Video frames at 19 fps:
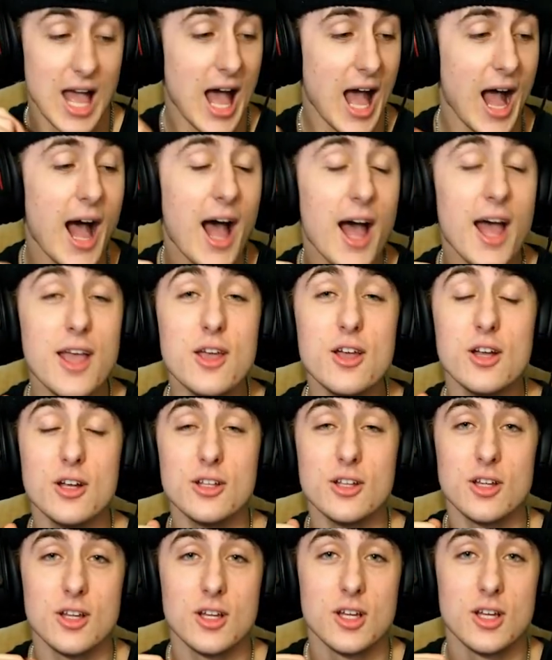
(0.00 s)
I,
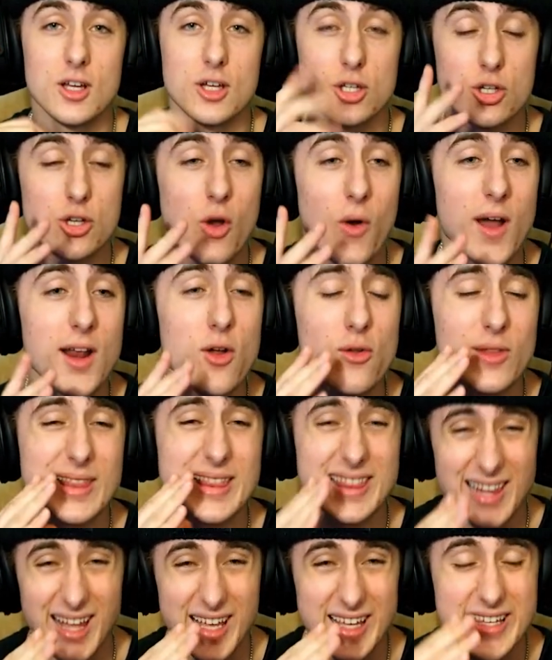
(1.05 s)
you know, I don't
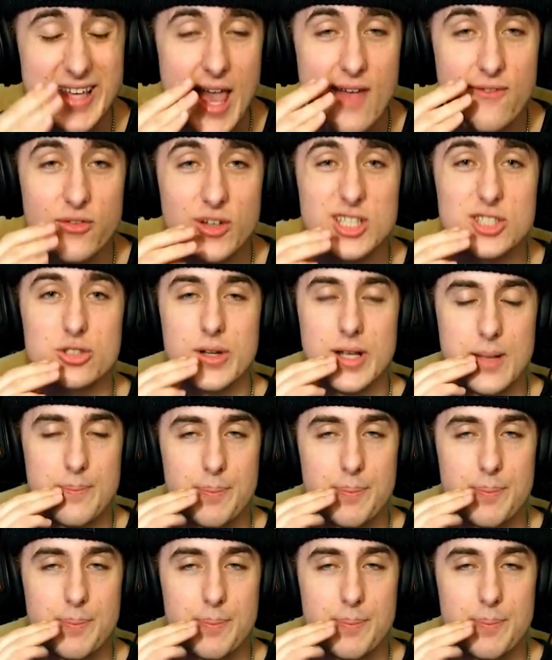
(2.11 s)
like every drink,